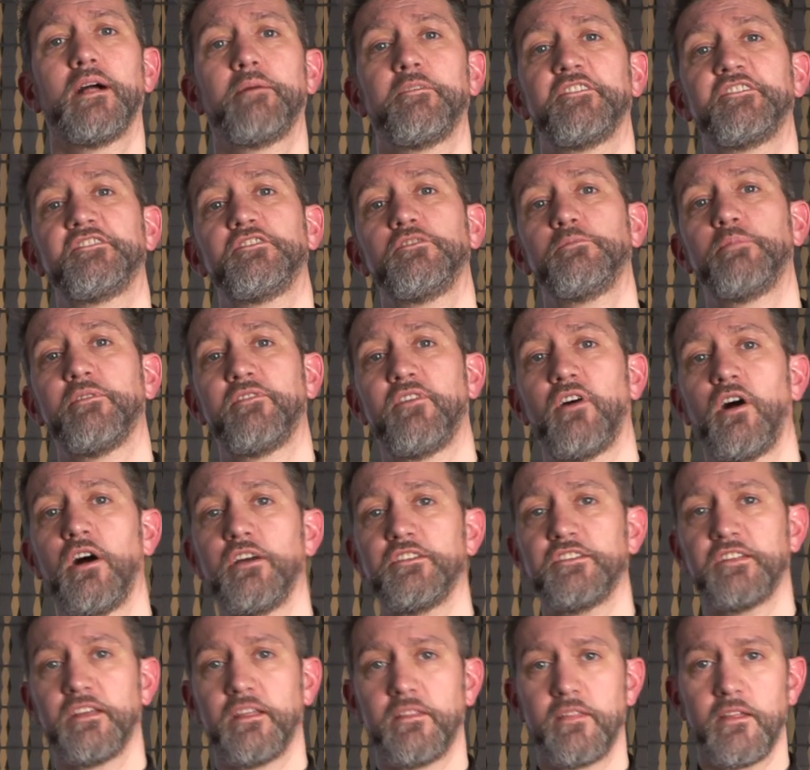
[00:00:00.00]

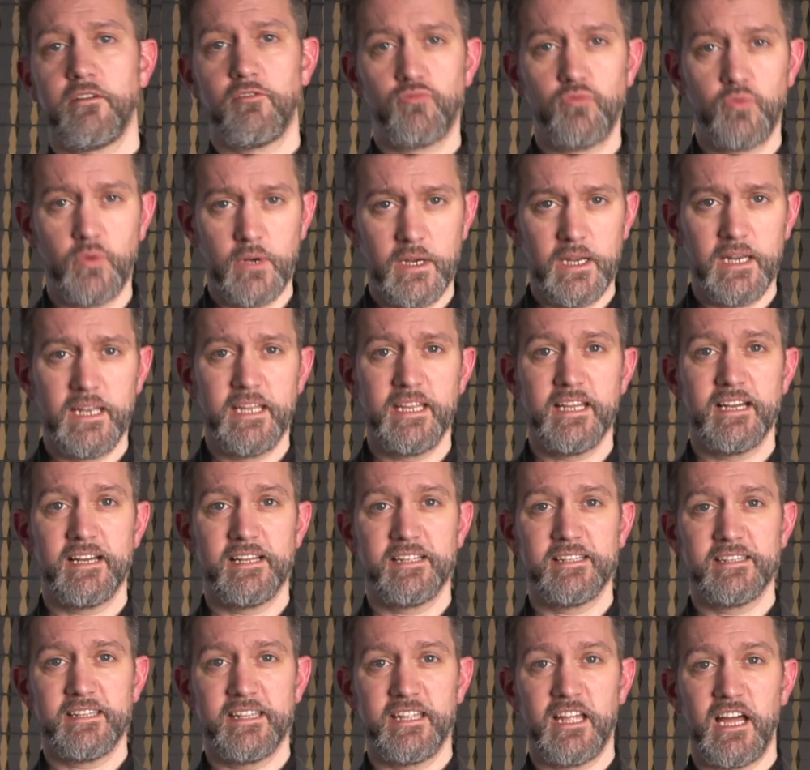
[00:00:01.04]
supervisor that really
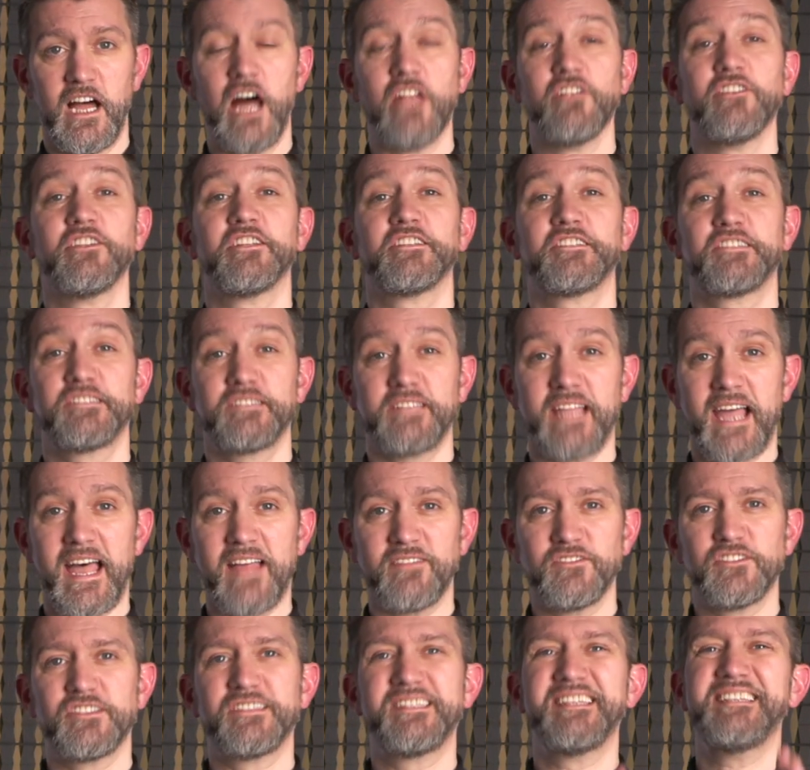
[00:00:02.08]

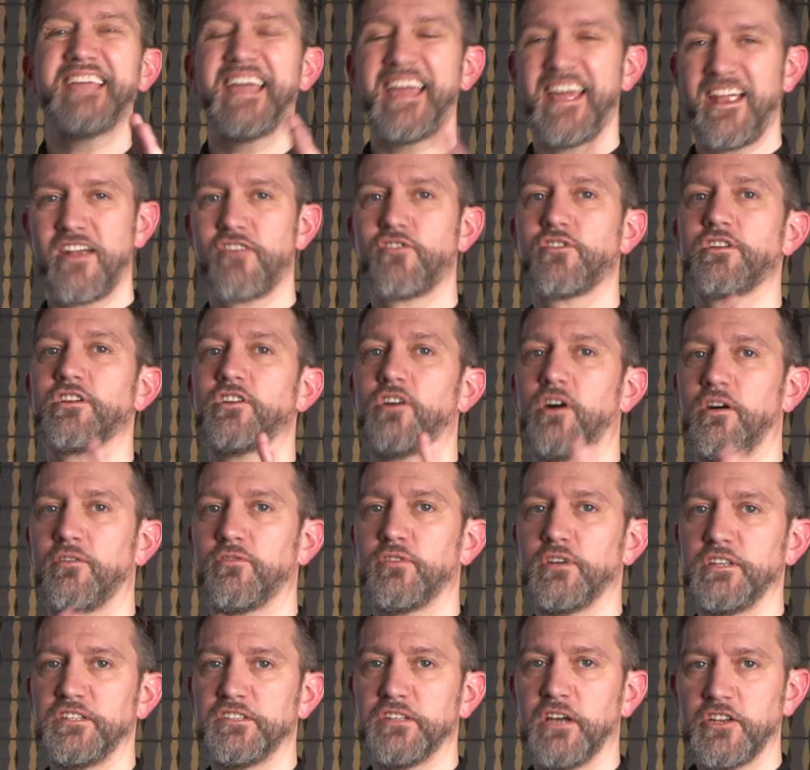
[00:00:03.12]
understands the area of
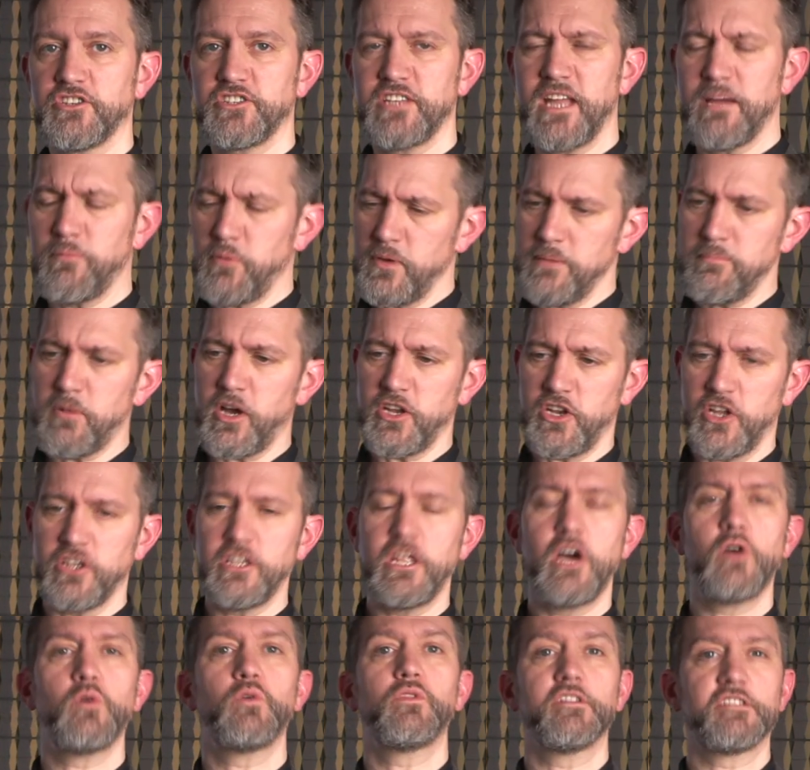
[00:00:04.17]
research. Now, we might not
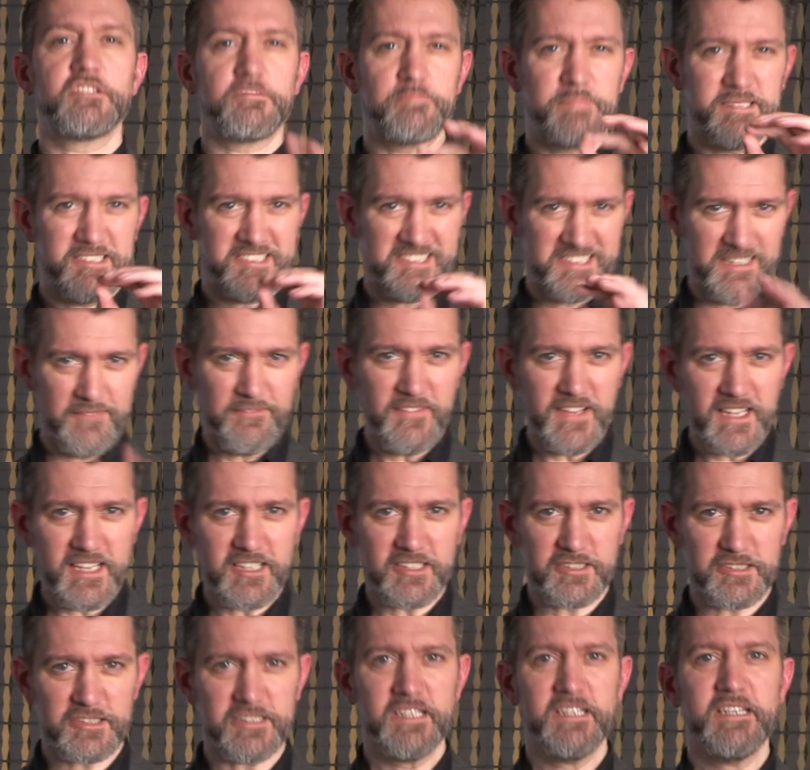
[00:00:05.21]
know the
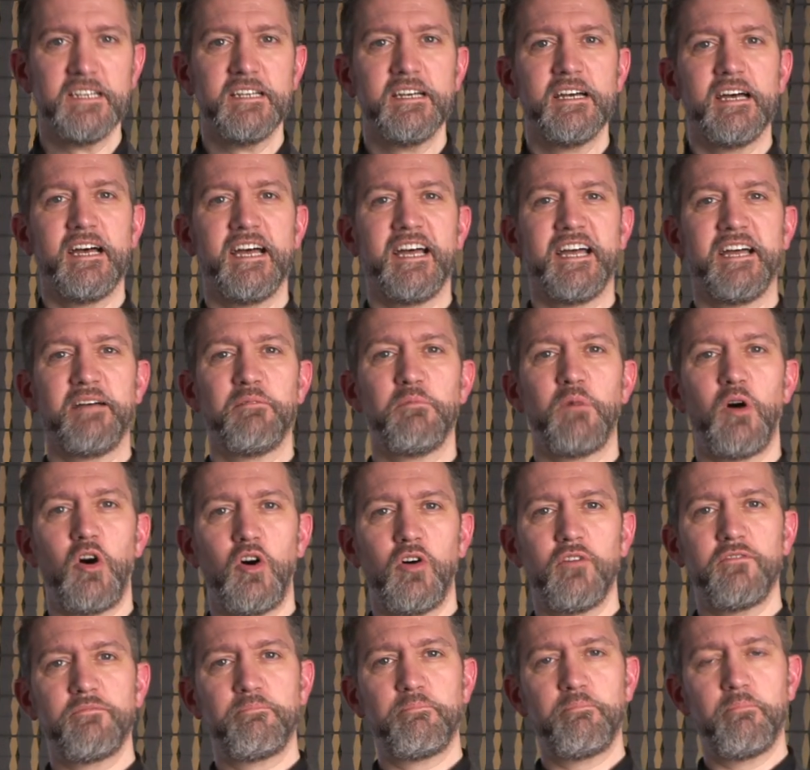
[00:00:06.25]
specifics
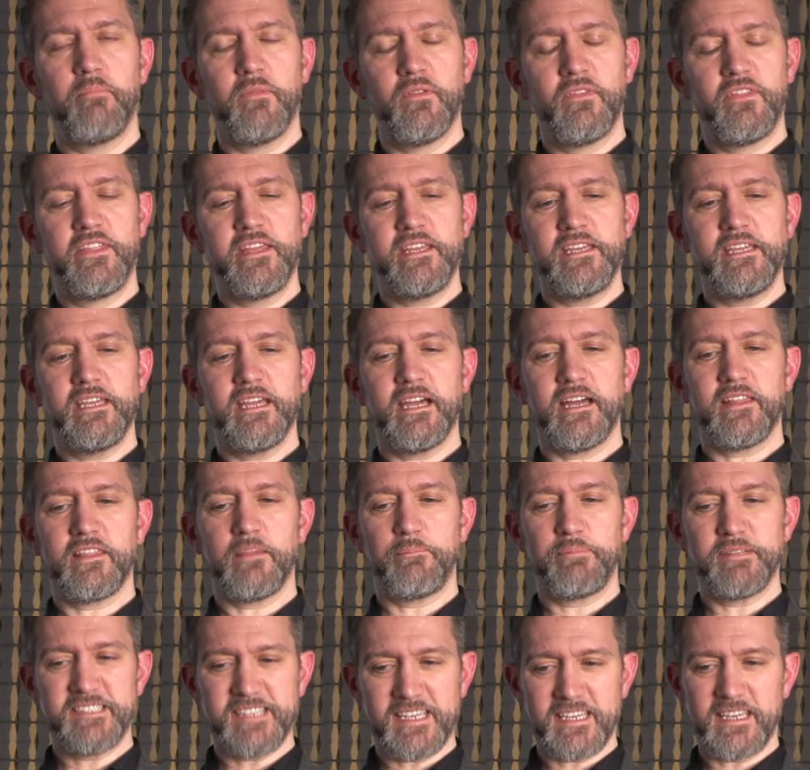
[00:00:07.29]
of the
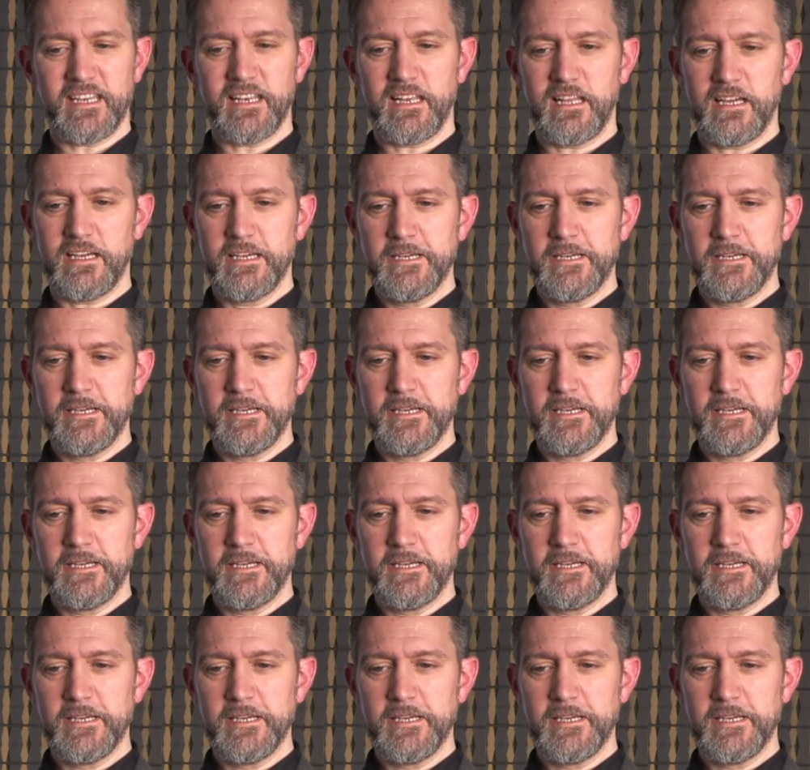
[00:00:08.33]
particular